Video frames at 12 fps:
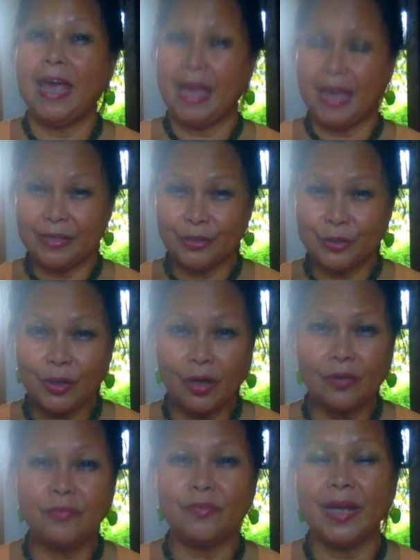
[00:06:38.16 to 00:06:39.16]
And
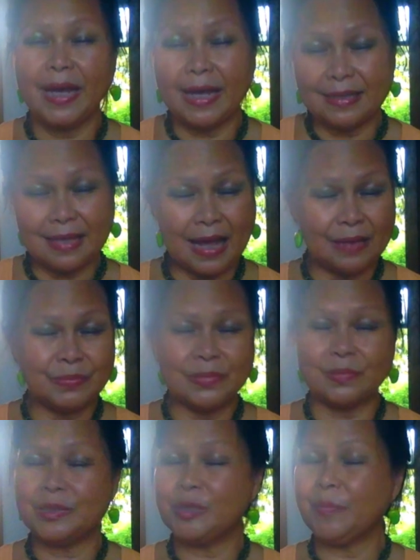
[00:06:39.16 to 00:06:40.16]
don't forget, I'm
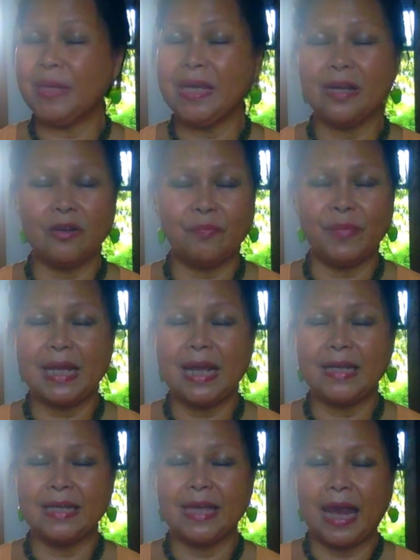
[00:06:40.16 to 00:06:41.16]
speaking of
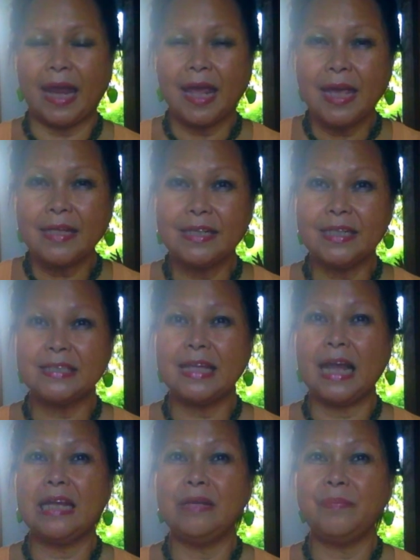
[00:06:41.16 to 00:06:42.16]
Milan again, the
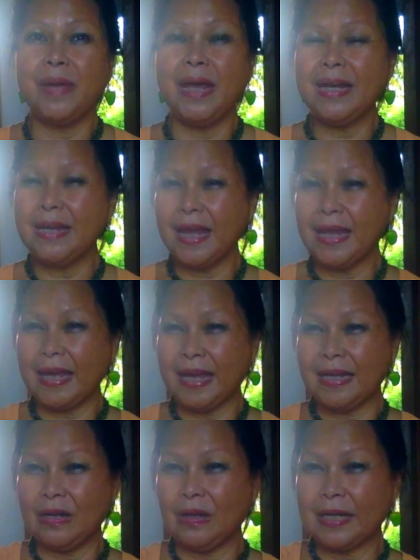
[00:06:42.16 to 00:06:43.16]
Italian men, they
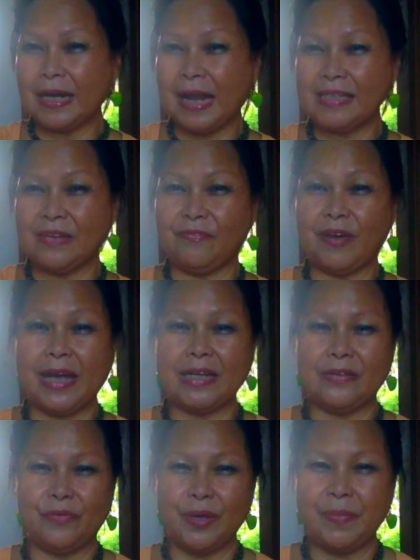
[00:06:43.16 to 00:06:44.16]
can
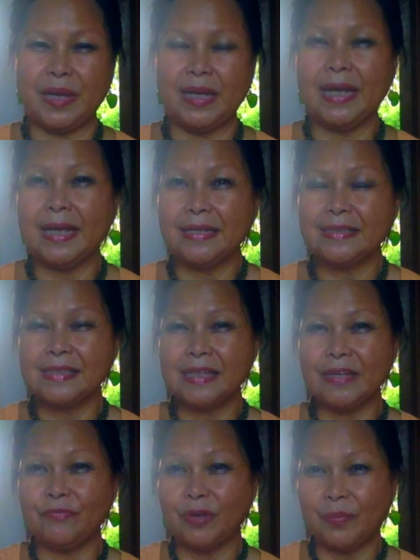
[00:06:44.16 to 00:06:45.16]
classify the women. They can
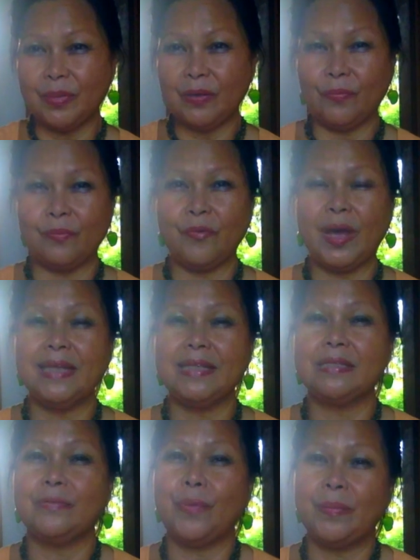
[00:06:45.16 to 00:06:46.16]
see from the
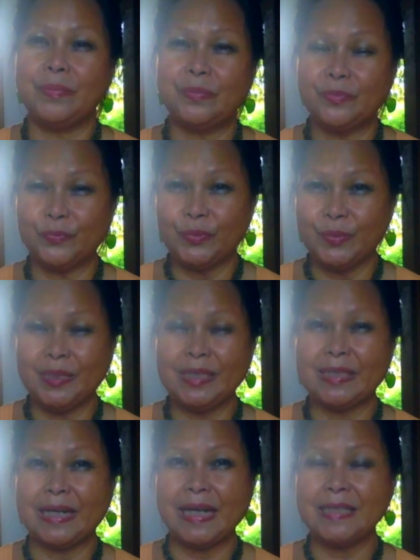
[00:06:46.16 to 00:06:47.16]
way the
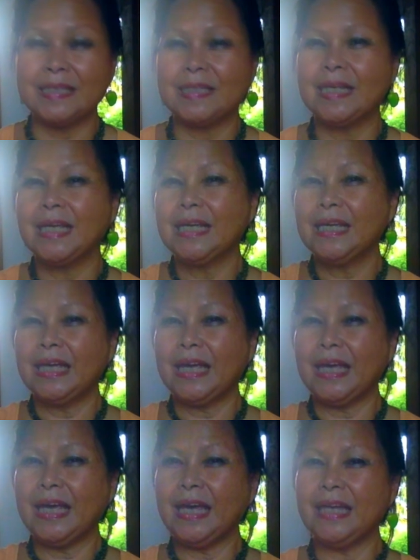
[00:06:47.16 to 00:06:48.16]
women dress,
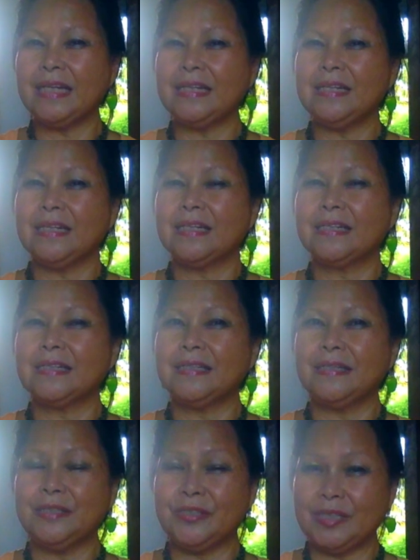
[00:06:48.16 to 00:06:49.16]
and
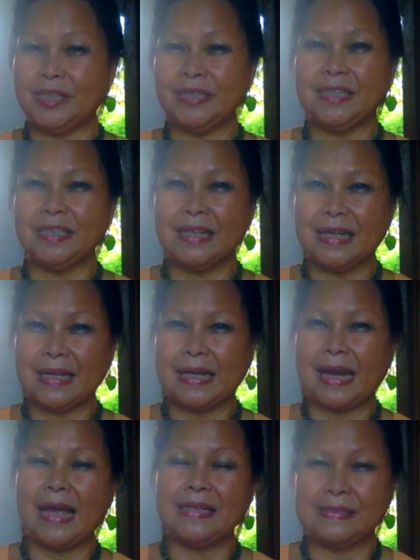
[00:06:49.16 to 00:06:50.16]
a certain
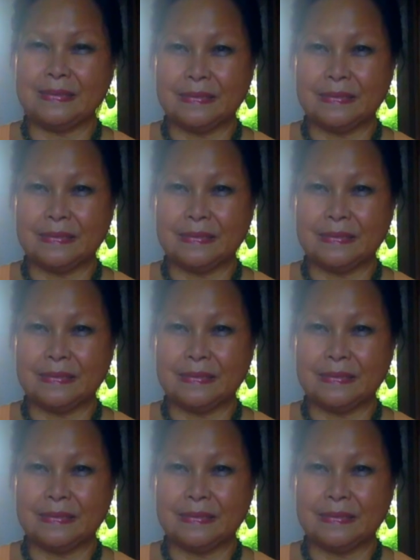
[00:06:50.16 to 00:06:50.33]
class